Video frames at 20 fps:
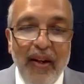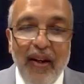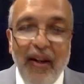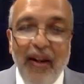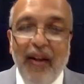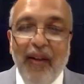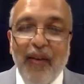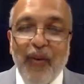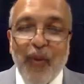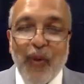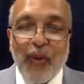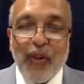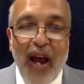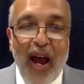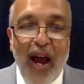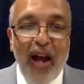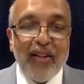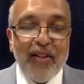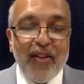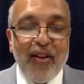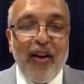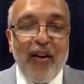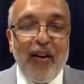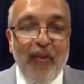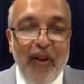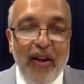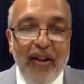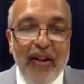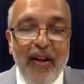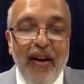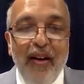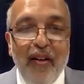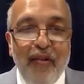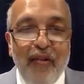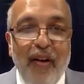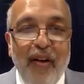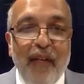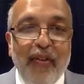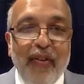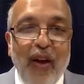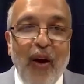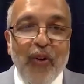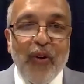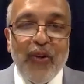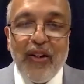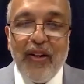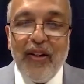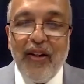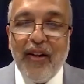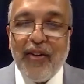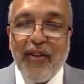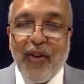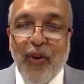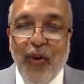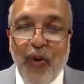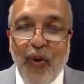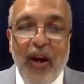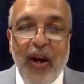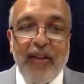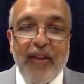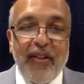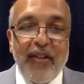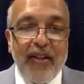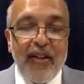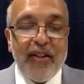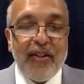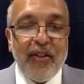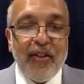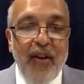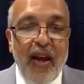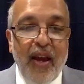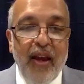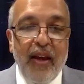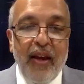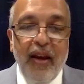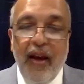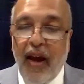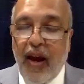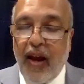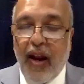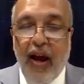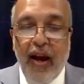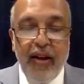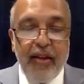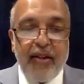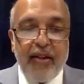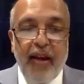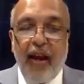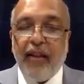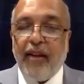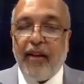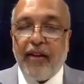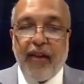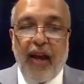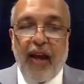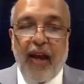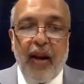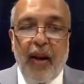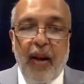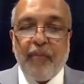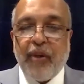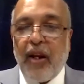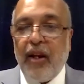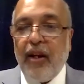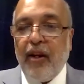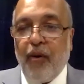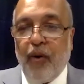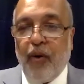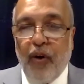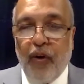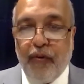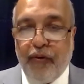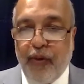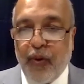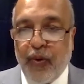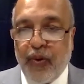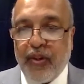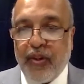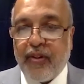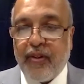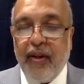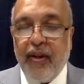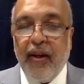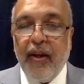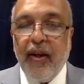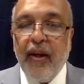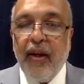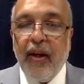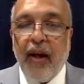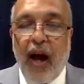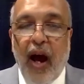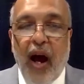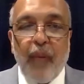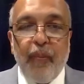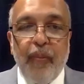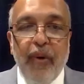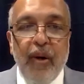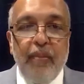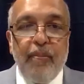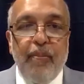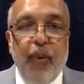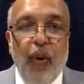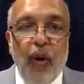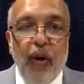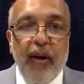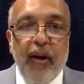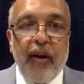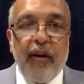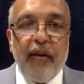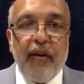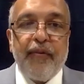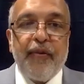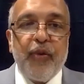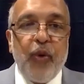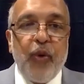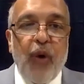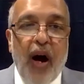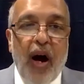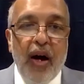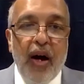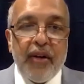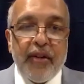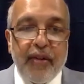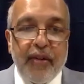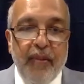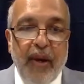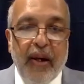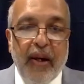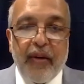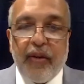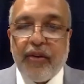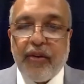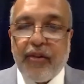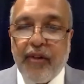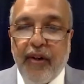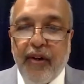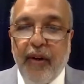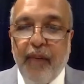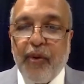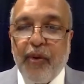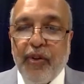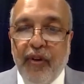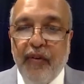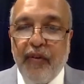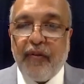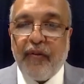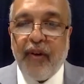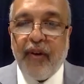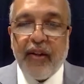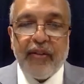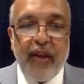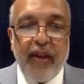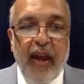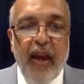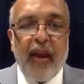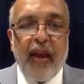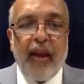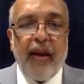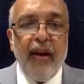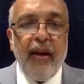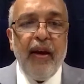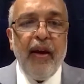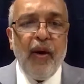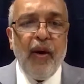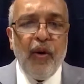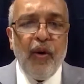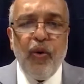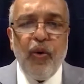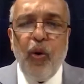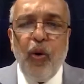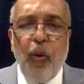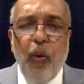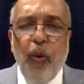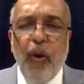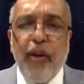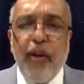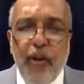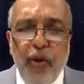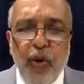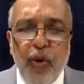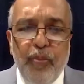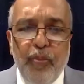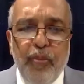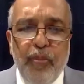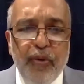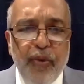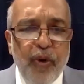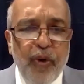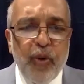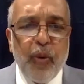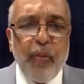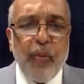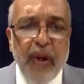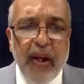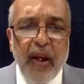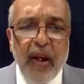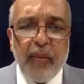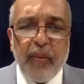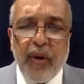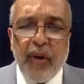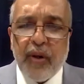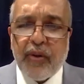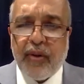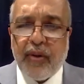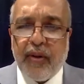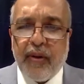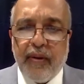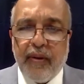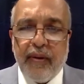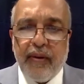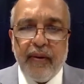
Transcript: It was as relevant 5,000 years ago as it is today. And I say this, and I'm telling all of you this. I've been bold enough to ask my Christian and Muslim friends, hey, who were you before you became Christian?